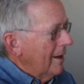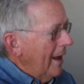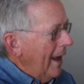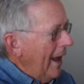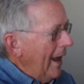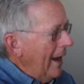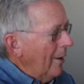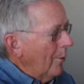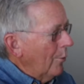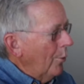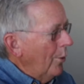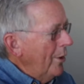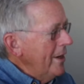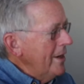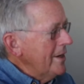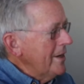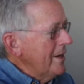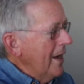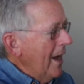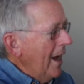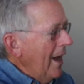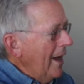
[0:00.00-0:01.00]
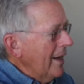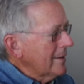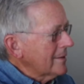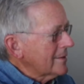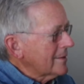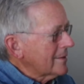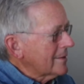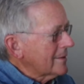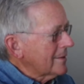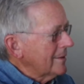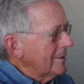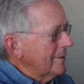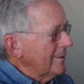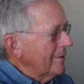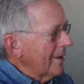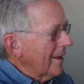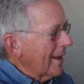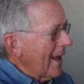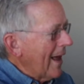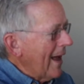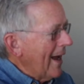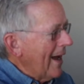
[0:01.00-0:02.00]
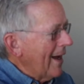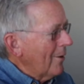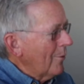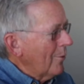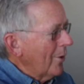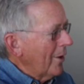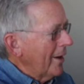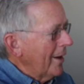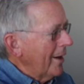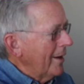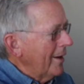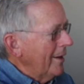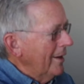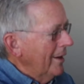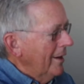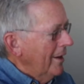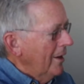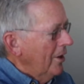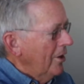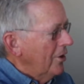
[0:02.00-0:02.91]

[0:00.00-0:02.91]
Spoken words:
And we got to the highway